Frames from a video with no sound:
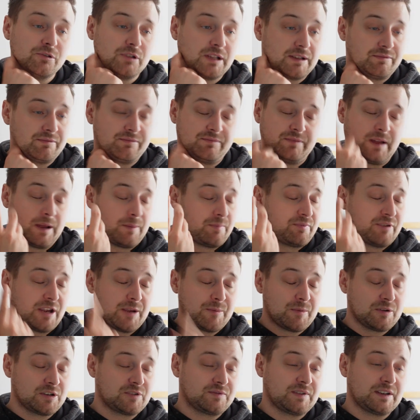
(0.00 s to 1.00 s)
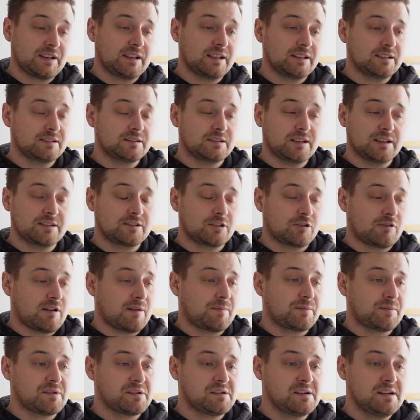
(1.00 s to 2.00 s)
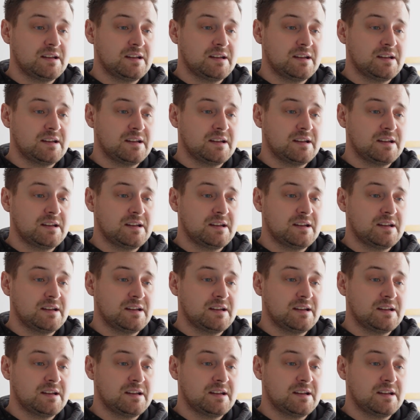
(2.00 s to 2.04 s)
I pretty much think it's going to happen.